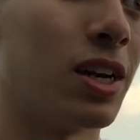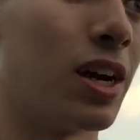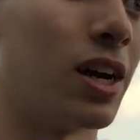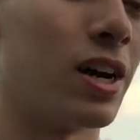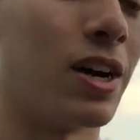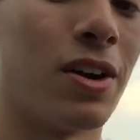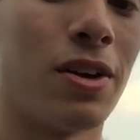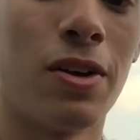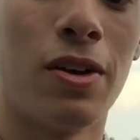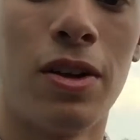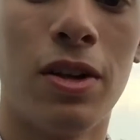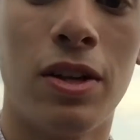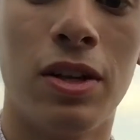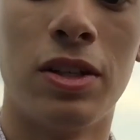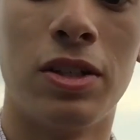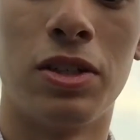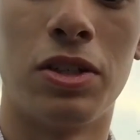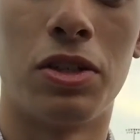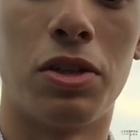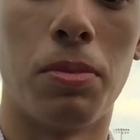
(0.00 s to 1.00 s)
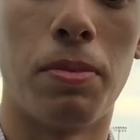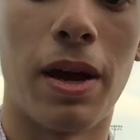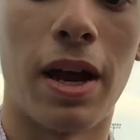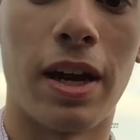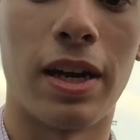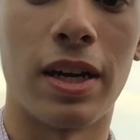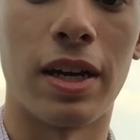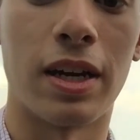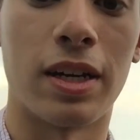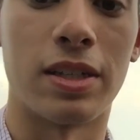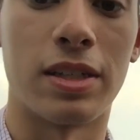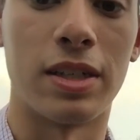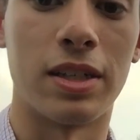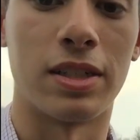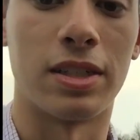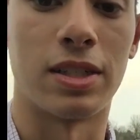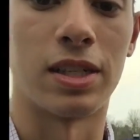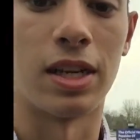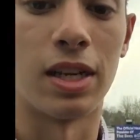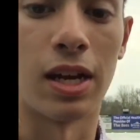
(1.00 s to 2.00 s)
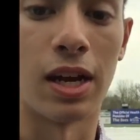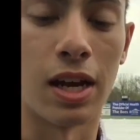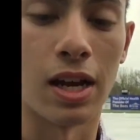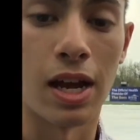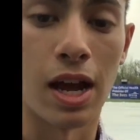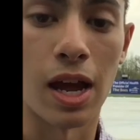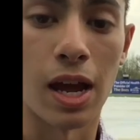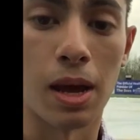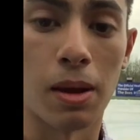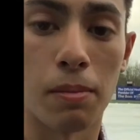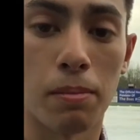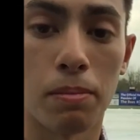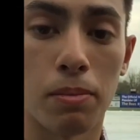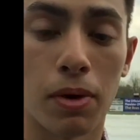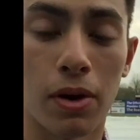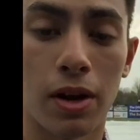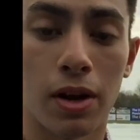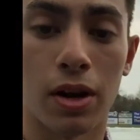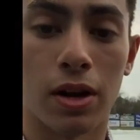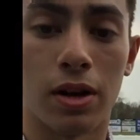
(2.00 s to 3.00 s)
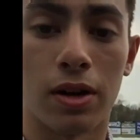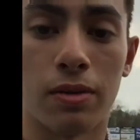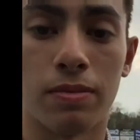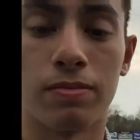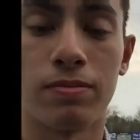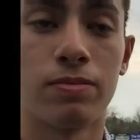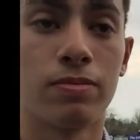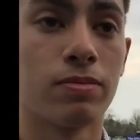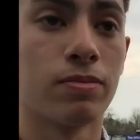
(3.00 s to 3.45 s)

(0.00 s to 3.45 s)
Uh, too bad I didn't get to see a game, but um,